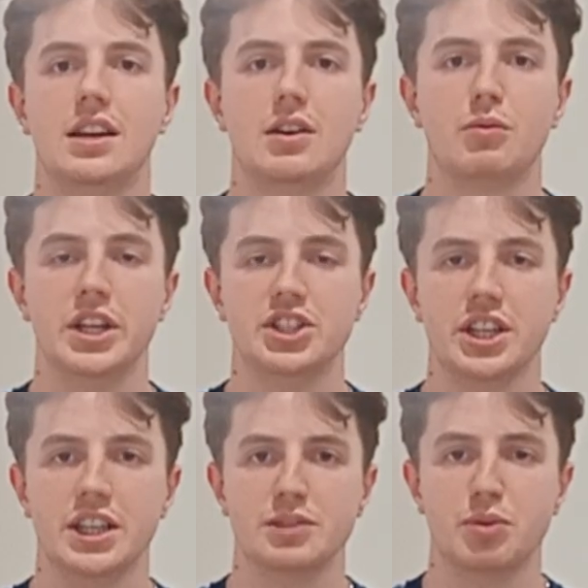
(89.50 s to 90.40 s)
which
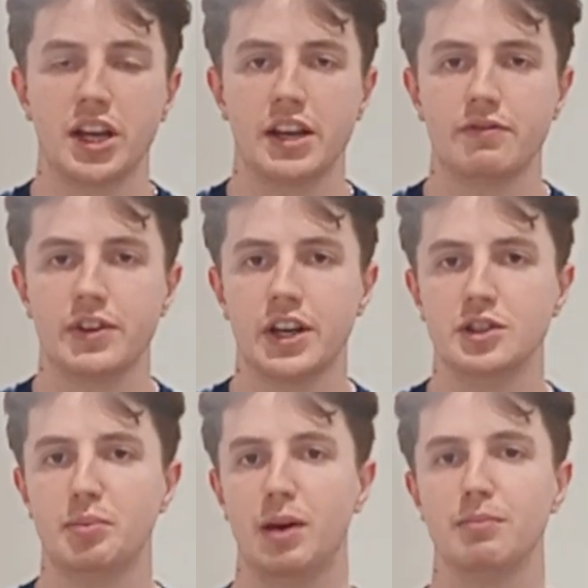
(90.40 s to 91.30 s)
is brilliant for those
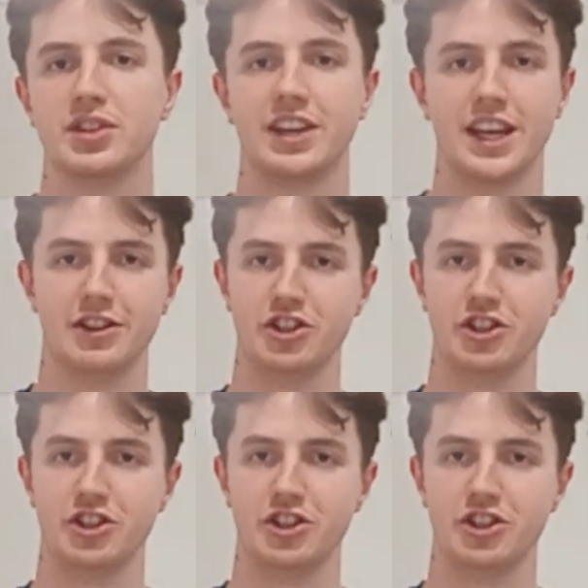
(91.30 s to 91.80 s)
pumps in the